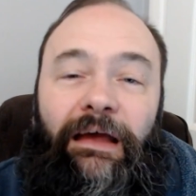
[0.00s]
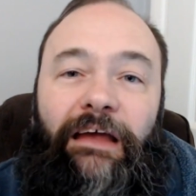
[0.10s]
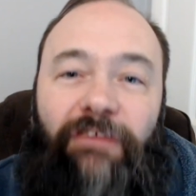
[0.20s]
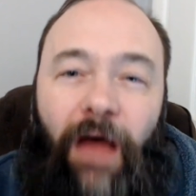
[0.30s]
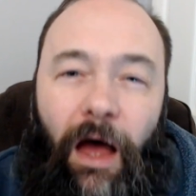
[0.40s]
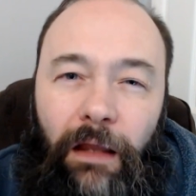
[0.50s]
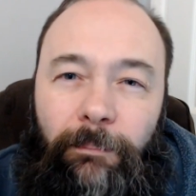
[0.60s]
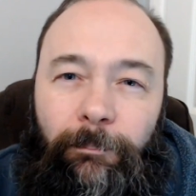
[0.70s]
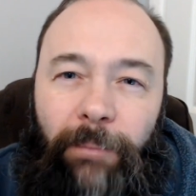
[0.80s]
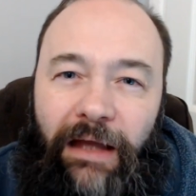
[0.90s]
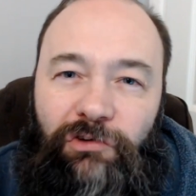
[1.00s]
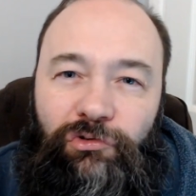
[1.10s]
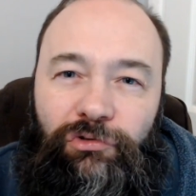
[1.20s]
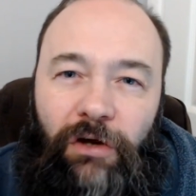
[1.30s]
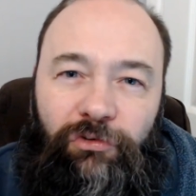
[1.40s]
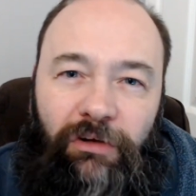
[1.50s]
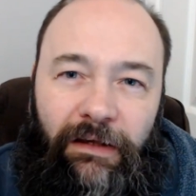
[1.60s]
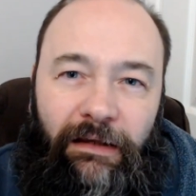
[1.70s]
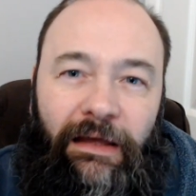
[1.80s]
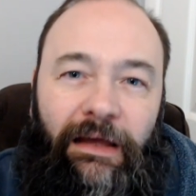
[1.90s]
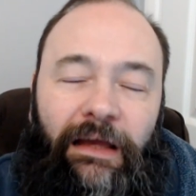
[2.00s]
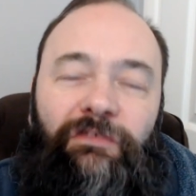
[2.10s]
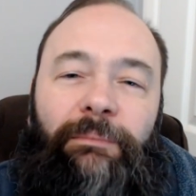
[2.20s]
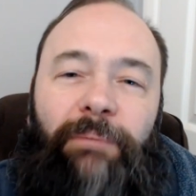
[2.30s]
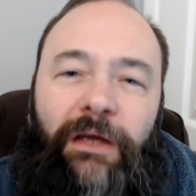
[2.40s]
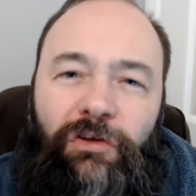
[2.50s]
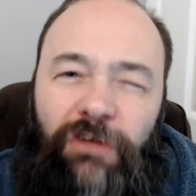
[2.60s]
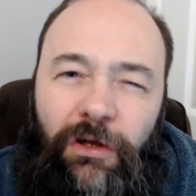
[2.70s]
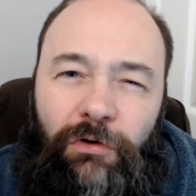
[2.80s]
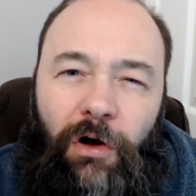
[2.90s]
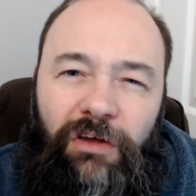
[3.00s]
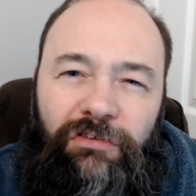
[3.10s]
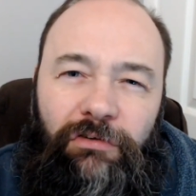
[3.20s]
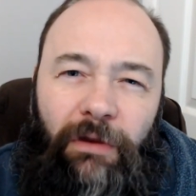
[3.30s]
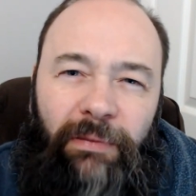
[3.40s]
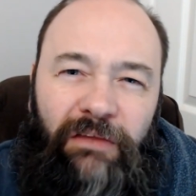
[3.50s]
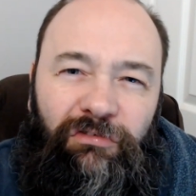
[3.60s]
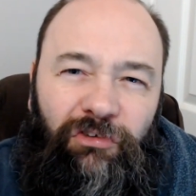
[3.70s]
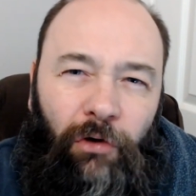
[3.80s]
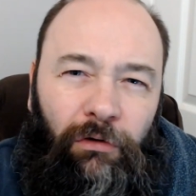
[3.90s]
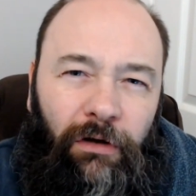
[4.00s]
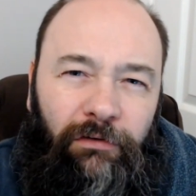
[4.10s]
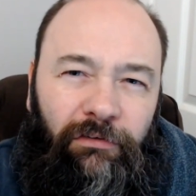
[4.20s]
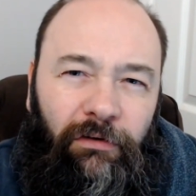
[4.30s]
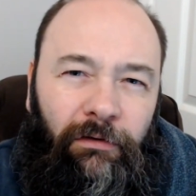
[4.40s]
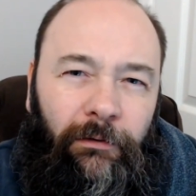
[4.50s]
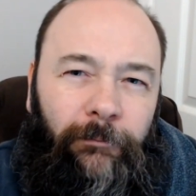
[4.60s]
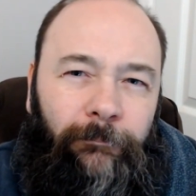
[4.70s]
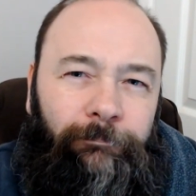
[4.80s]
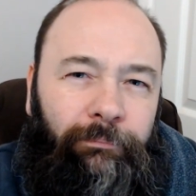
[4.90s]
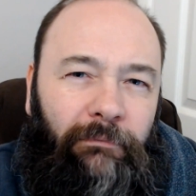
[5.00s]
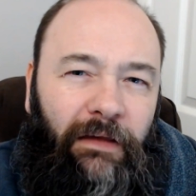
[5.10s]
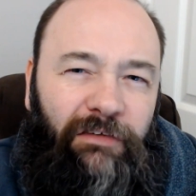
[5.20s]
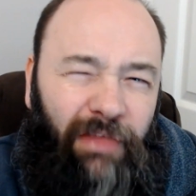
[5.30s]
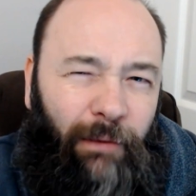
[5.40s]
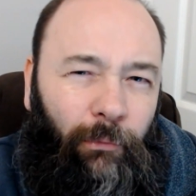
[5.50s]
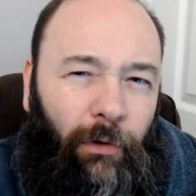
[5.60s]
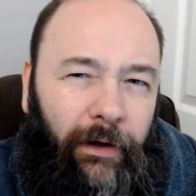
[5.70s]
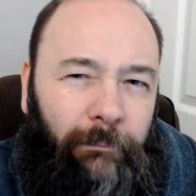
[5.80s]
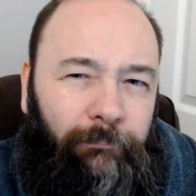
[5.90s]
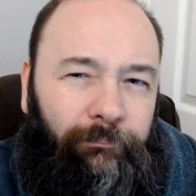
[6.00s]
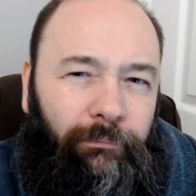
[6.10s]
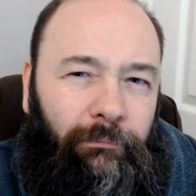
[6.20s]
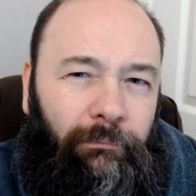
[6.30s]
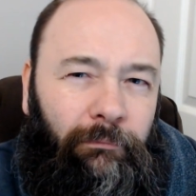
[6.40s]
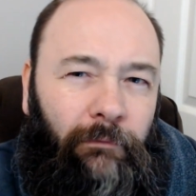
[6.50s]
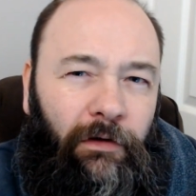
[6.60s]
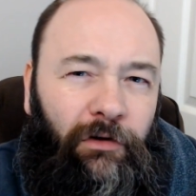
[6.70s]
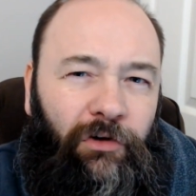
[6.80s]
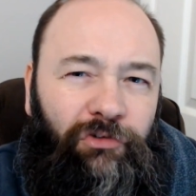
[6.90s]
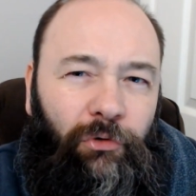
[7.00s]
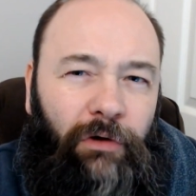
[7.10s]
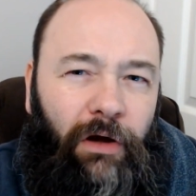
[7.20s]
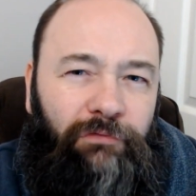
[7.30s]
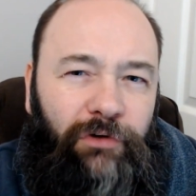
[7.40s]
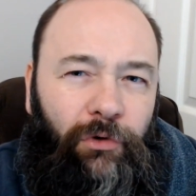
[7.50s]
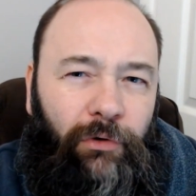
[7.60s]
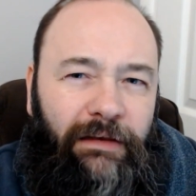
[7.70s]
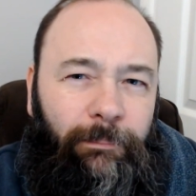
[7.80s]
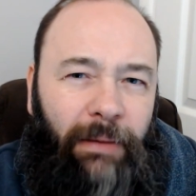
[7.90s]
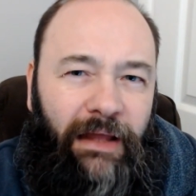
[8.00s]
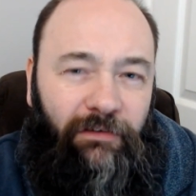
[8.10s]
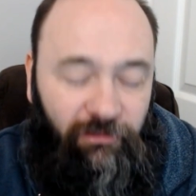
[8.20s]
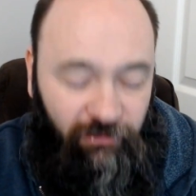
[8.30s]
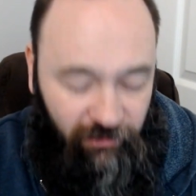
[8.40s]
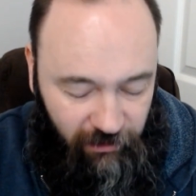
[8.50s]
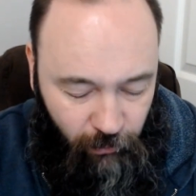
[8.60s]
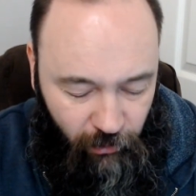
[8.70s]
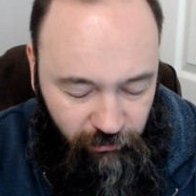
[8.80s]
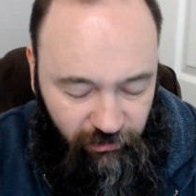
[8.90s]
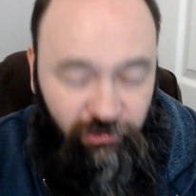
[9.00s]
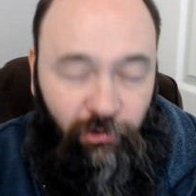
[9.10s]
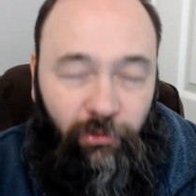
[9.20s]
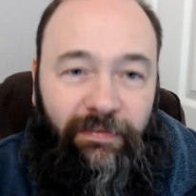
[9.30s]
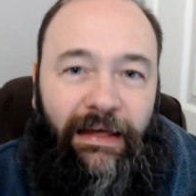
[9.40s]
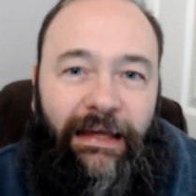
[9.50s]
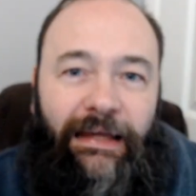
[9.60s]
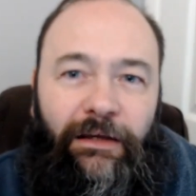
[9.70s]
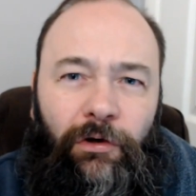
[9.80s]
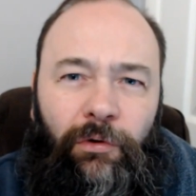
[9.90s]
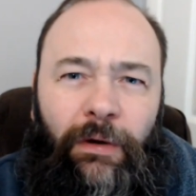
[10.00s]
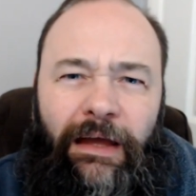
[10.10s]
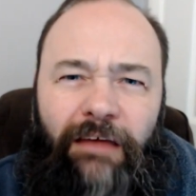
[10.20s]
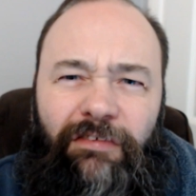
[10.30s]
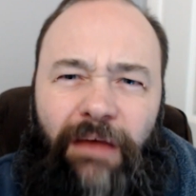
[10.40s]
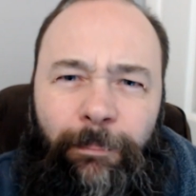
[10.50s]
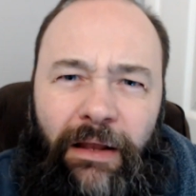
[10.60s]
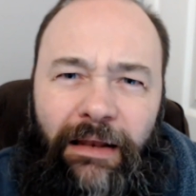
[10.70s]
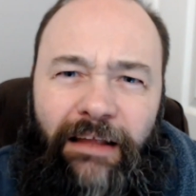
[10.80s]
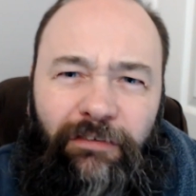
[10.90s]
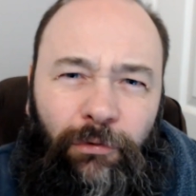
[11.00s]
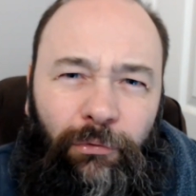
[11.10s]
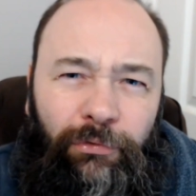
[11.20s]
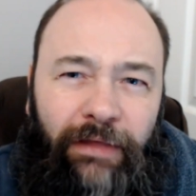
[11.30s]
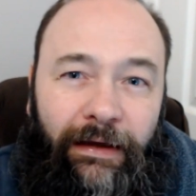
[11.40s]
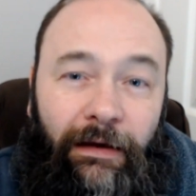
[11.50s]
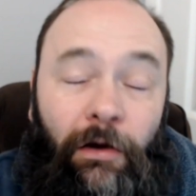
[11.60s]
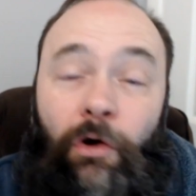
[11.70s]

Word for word: It's unpatriotic. Is it because you guys are up in Scotland? Is that why? Because you're going for your independence and you want to join the EU. Is it a political thing?